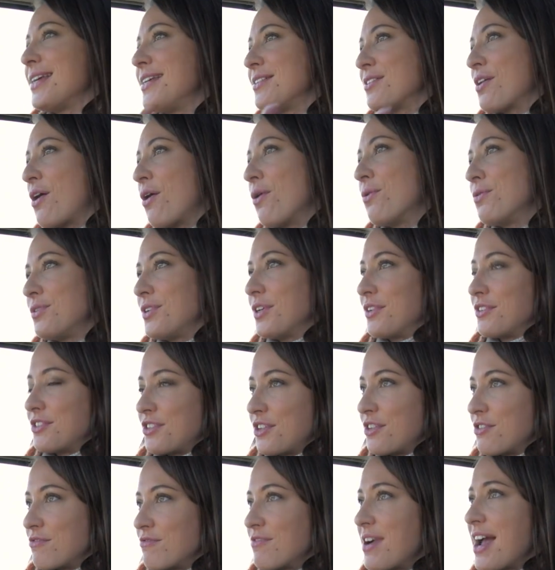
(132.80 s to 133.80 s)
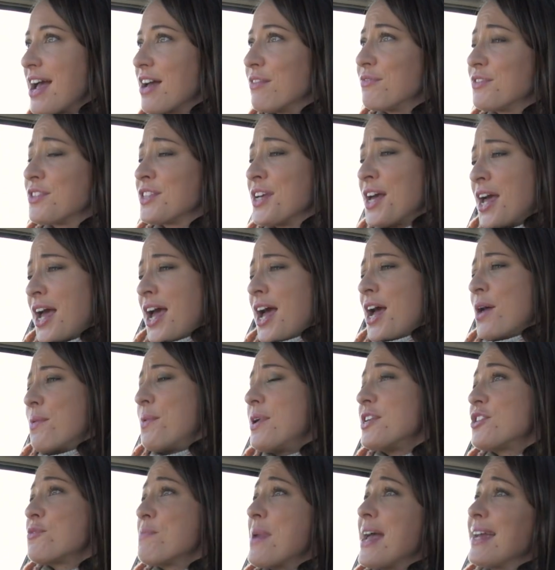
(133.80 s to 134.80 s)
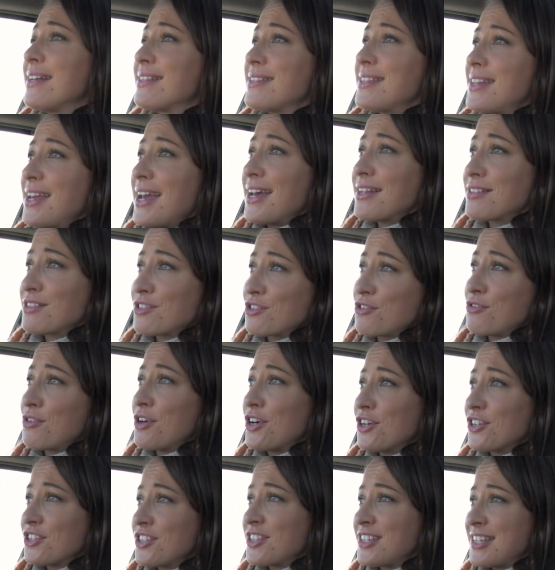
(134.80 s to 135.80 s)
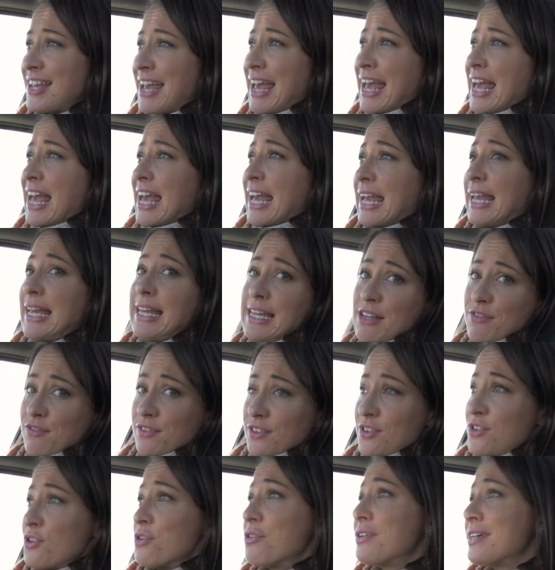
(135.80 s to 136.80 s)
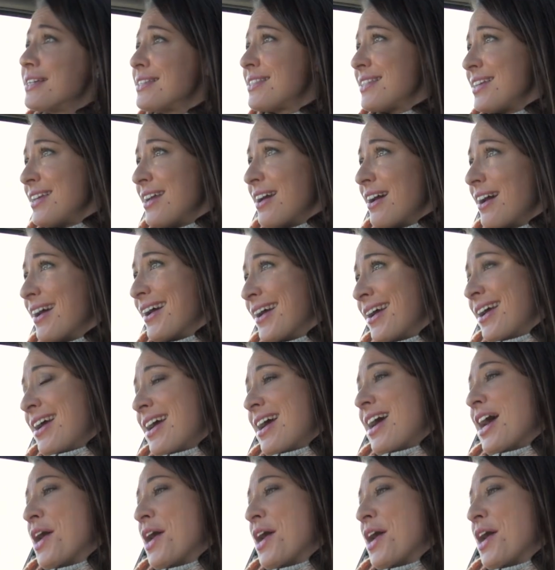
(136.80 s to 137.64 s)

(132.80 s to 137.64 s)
is hold on to the revs, which makes the S-Cross even noisier.